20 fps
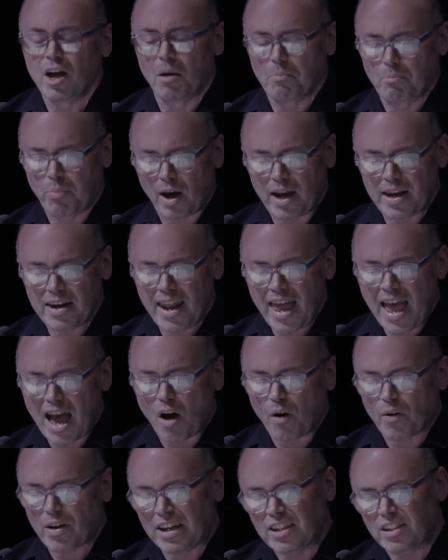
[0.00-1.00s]
By
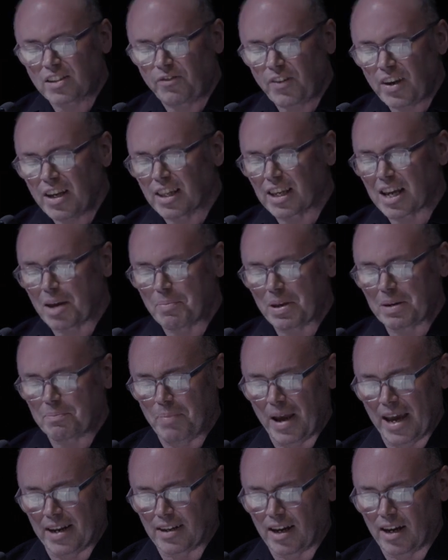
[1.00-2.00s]
now, he's feeling a bit
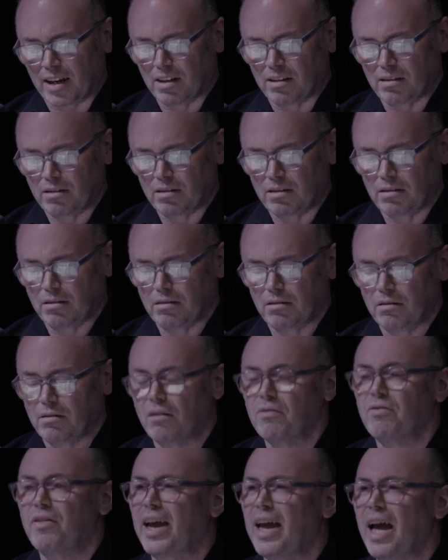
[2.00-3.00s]
better.
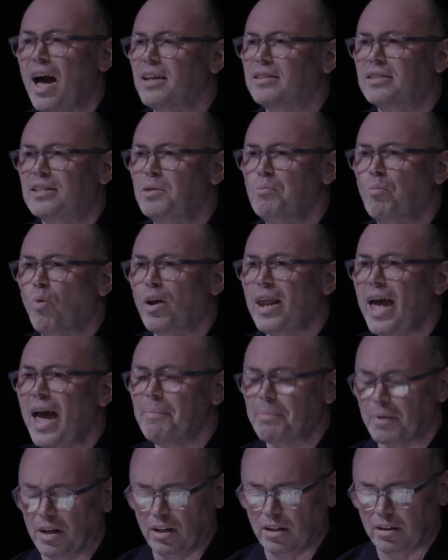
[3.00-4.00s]
They ask him what
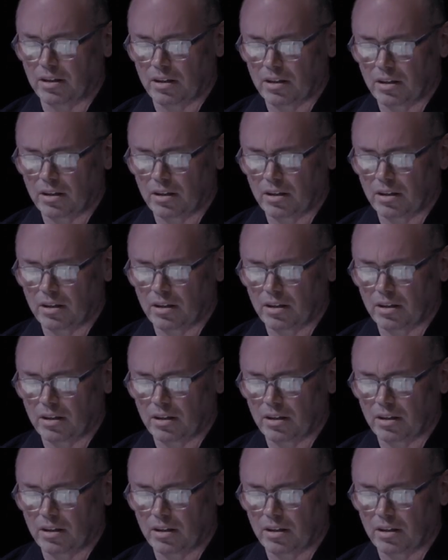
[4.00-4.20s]
happened.